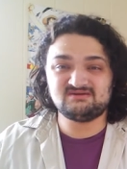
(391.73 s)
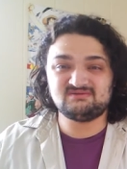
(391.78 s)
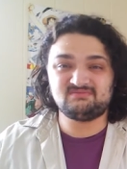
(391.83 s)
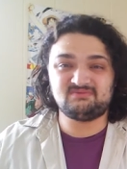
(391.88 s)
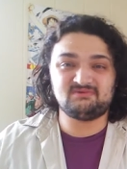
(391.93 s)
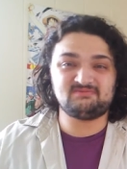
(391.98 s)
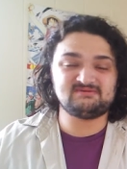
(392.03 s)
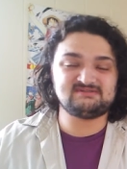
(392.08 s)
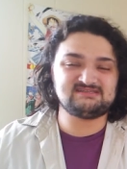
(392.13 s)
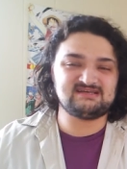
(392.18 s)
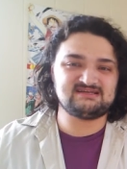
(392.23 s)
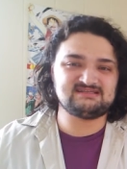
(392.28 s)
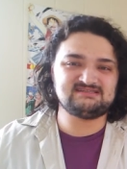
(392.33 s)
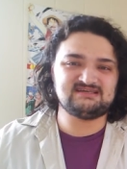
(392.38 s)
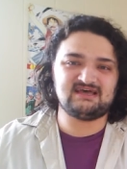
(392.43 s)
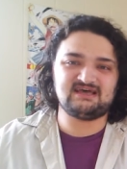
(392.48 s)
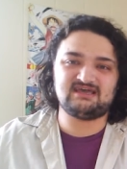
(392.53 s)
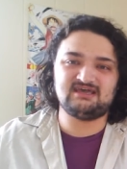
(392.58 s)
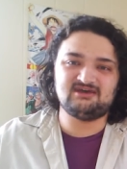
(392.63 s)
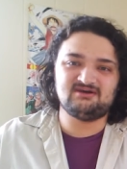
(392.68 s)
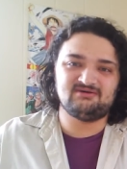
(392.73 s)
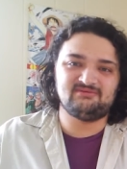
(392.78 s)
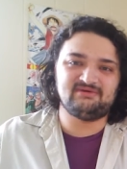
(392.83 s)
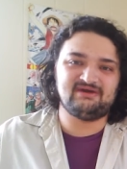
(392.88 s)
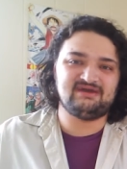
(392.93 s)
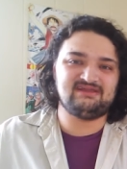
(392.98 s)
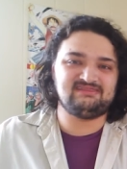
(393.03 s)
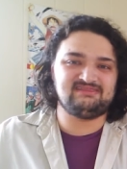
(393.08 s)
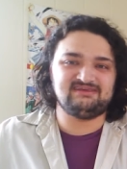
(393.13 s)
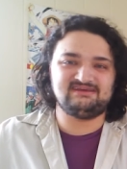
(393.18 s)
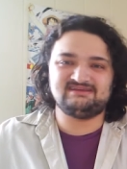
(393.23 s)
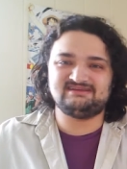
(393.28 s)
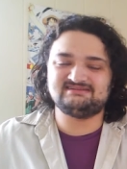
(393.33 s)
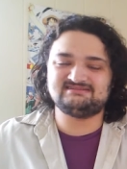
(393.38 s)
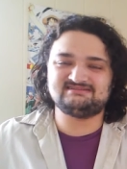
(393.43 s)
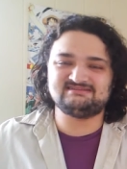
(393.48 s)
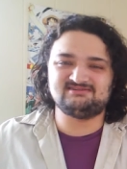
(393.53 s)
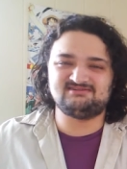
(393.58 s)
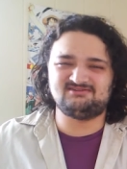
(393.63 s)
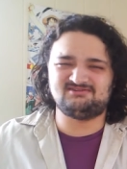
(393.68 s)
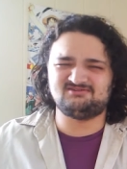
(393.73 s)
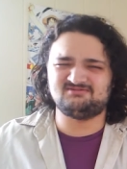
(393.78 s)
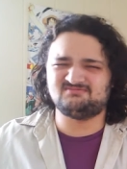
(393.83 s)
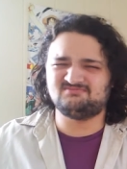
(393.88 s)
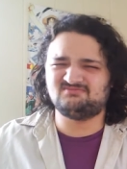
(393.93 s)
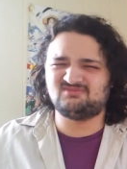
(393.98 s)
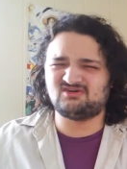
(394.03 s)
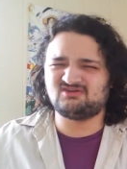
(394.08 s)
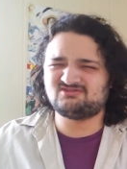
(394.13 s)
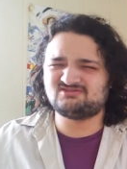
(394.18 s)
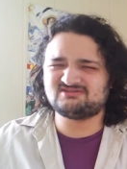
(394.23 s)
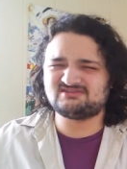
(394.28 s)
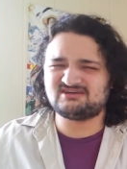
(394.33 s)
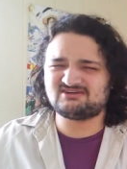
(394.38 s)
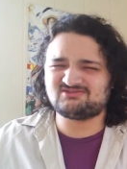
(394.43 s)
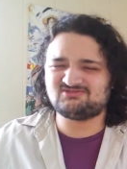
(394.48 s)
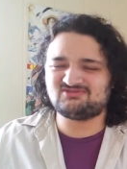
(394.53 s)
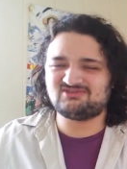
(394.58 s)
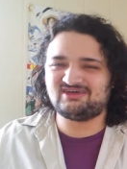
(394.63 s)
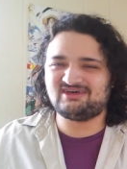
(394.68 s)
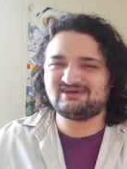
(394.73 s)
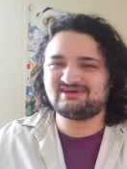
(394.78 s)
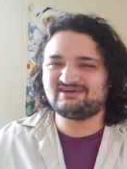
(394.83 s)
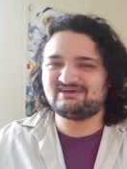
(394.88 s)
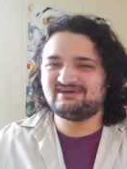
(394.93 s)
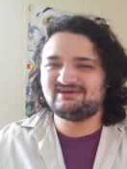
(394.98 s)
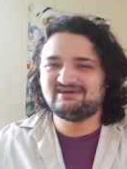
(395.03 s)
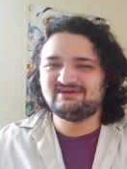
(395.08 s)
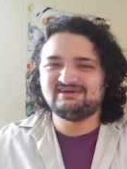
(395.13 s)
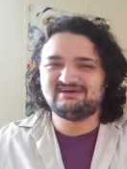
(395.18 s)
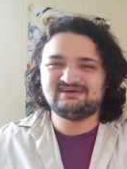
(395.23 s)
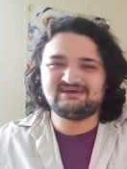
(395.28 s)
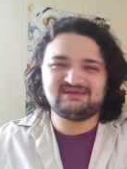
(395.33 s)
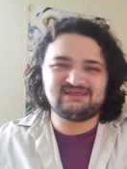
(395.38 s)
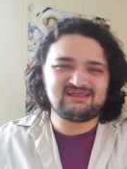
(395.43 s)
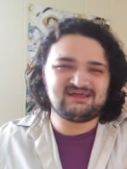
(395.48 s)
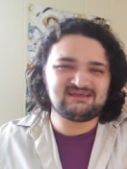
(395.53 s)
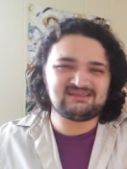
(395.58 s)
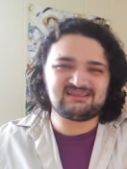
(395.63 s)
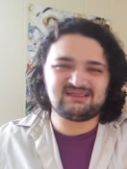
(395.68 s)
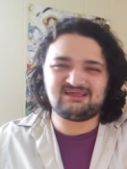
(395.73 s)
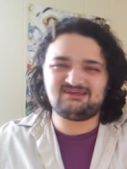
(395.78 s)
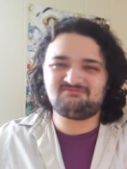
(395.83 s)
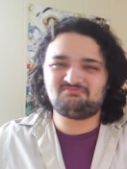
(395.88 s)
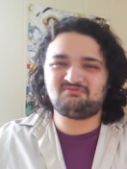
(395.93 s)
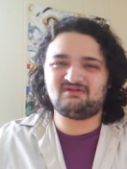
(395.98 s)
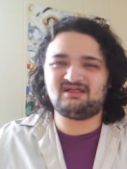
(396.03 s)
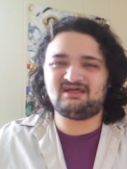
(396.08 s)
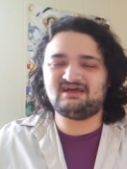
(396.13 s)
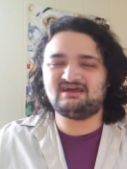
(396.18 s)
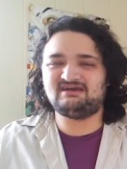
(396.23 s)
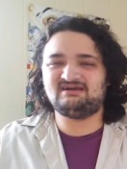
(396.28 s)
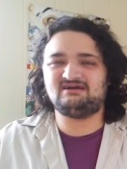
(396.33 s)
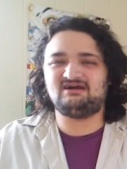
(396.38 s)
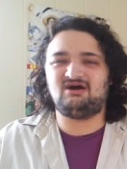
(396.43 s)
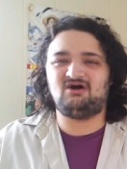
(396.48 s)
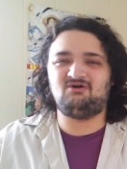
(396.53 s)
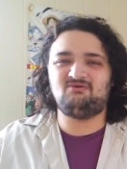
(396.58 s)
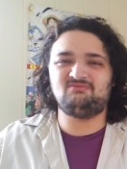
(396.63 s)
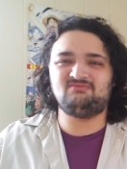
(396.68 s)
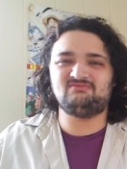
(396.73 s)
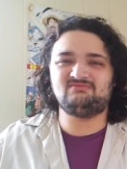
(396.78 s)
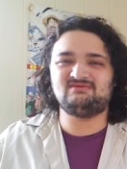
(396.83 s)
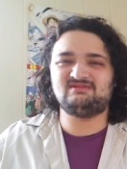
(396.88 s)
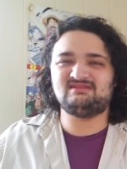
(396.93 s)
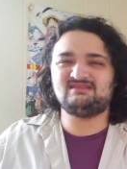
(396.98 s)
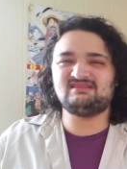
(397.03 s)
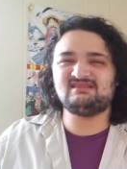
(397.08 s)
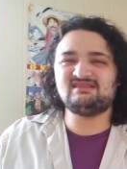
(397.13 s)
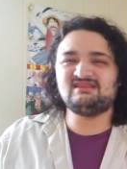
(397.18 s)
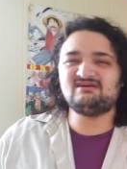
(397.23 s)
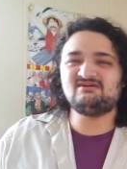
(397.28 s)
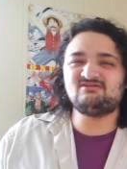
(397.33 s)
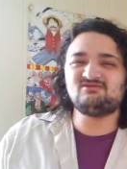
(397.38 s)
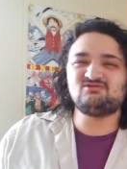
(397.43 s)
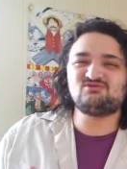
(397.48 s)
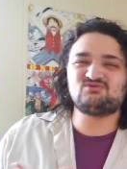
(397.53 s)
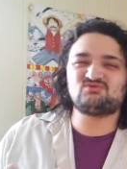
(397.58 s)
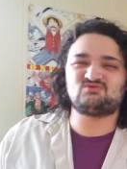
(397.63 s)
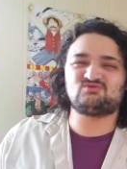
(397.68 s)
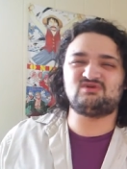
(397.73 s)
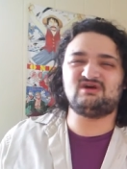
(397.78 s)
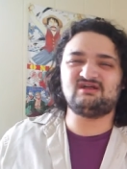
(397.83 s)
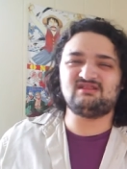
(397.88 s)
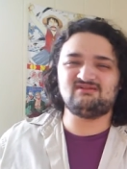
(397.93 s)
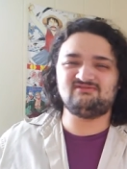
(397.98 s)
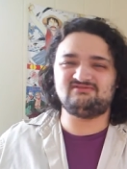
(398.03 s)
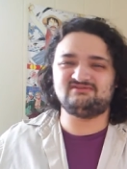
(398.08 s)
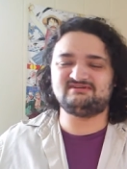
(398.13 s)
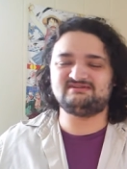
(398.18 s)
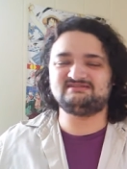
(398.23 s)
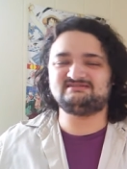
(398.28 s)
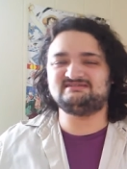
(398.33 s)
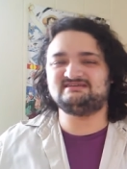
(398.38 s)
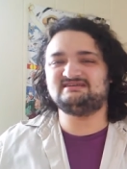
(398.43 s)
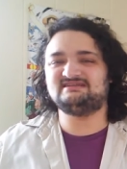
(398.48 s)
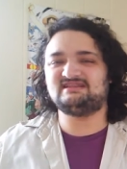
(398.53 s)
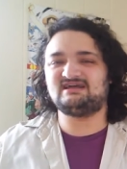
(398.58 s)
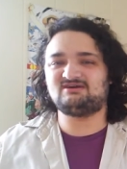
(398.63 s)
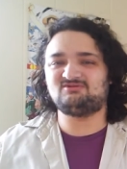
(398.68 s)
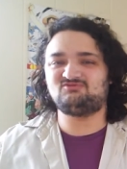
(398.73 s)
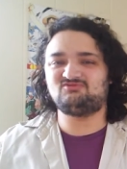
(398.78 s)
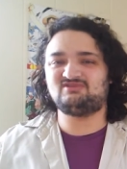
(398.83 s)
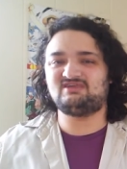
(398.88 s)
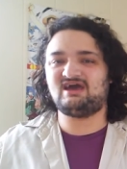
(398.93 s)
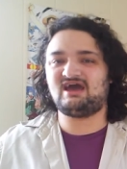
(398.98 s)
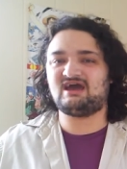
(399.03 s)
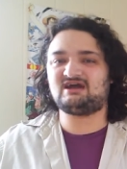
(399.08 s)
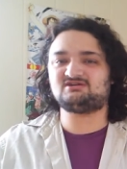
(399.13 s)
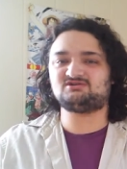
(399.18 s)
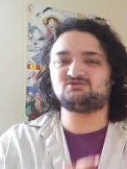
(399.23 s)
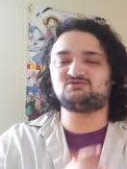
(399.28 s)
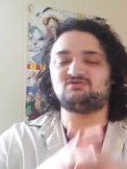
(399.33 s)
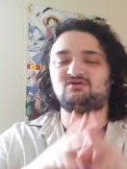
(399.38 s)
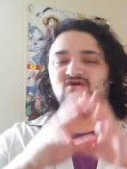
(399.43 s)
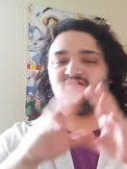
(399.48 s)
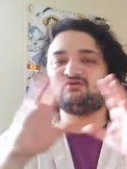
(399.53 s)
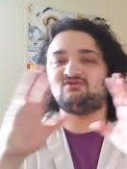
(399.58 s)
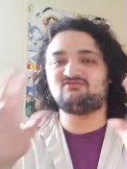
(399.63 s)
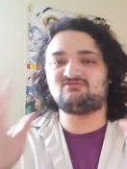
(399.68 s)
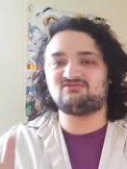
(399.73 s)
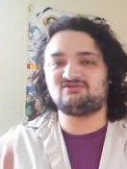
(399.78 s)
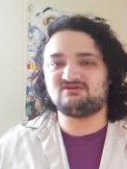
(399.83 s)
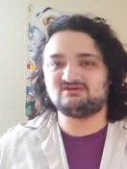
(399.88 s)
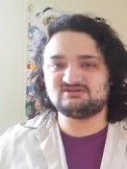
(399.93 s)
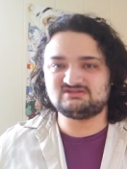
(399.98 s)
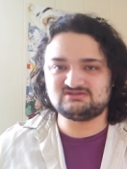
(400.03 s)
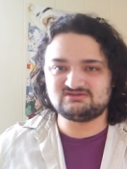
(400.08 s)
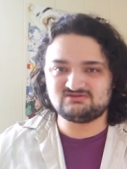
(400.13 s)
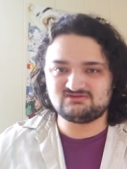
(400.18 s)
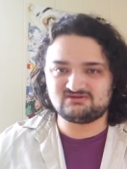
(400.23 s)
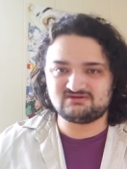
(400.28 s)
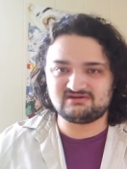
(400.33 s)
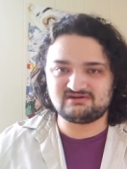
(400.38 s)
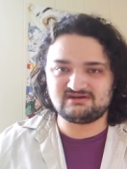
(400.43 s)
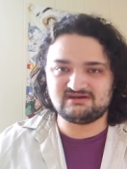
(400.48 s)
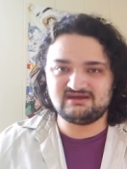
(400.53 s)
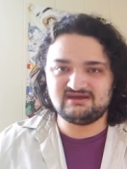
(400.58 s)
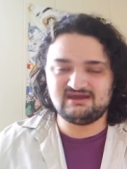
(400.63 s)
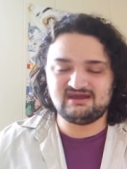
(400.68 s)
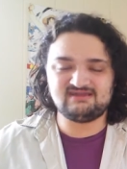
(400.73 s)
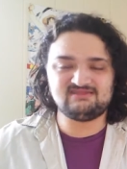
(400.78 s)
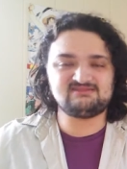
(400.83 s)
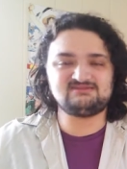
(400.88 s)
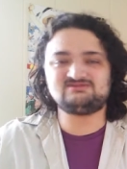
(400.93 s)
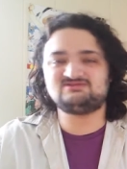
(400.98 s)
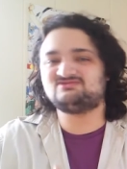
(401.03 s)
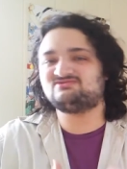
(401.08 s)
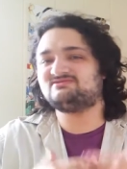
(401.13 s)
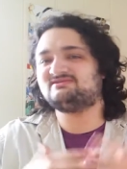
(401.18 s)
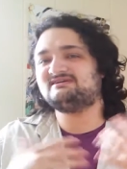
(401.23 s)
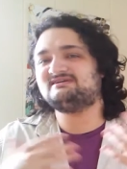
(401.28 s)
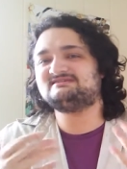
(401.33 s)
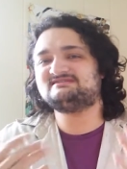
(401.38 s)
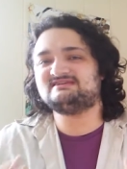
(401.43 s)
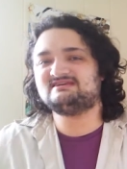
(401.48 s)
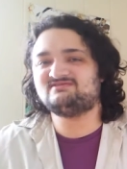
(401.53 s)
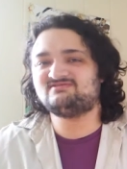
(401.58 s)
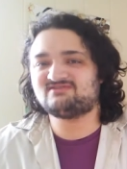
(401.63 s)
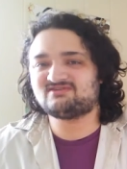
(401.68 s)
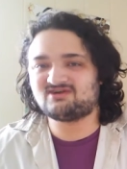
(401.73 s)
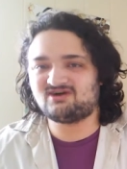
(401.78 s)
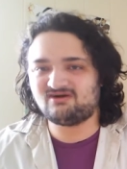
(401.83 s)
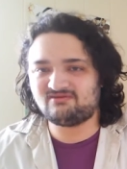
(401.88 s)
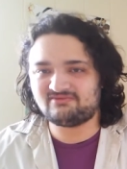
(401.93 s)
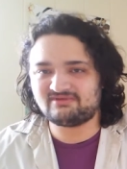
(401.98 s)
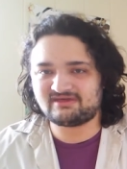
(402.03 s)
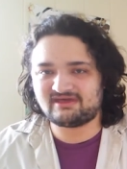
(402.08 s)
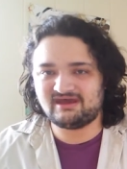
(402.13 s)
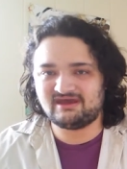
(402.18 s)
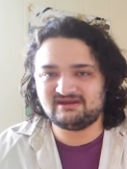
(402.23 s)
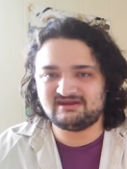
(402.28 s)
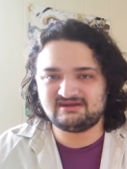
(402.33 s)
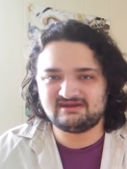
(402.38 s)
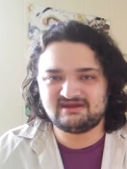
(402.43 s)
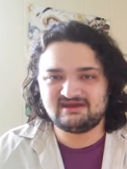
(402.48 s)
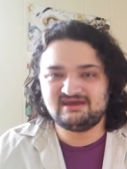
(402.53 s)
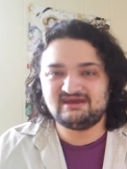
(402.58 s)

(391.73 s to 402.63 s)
But besides that, him and then his little motorcycle thing, like they play on little relevance in like the actual overall story. And the story isn't even complicated.